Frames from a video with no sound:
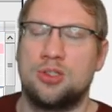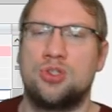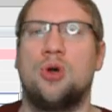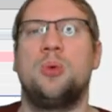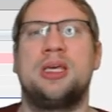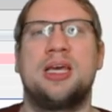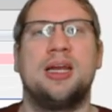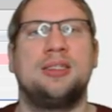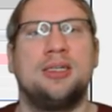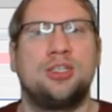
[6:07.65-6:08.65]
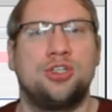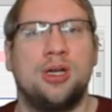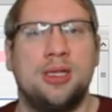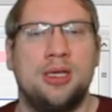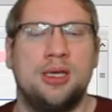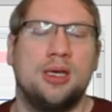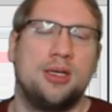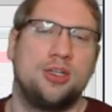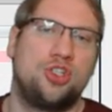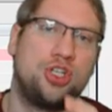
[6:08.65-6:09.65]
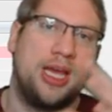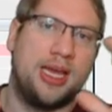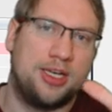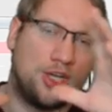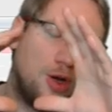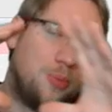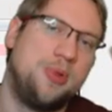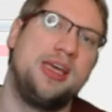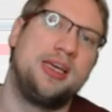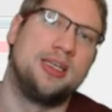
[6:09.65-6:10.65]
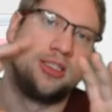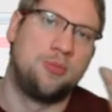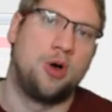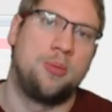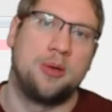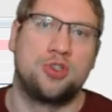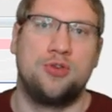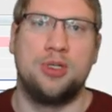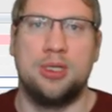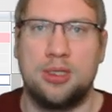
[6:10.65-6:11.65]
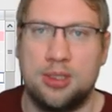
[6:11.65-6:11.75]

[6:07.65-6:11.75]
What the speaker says: So we can additionally change how big is the popup screen.